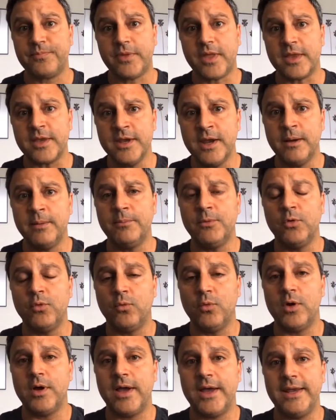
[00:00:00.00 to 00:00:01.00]
Number
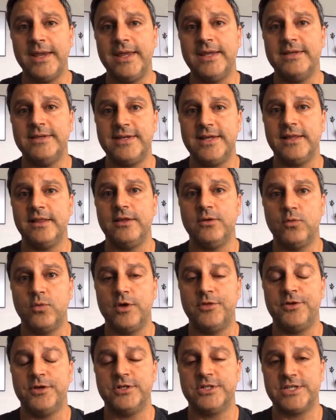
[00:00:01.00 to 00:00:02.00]
one, in dealing
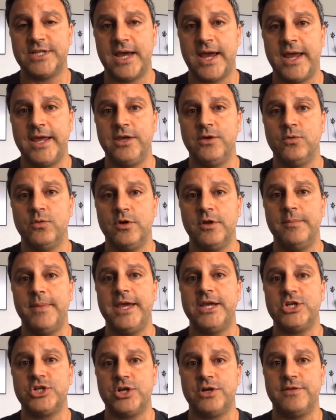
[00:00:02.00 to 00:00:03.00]
with your site, you want to
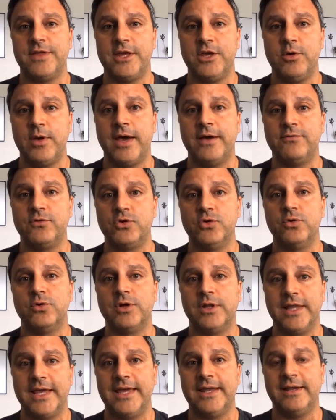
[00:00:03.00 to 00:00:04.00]
make sure that you have
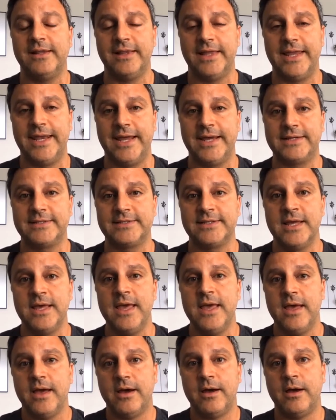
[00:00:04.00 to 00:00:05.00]
Google Analytics
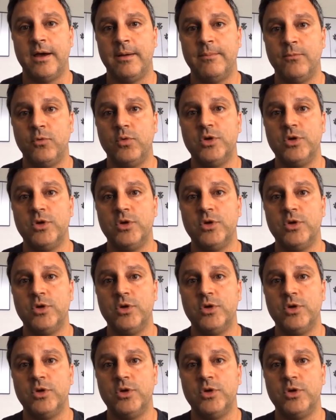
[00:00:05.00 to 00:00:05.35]
um,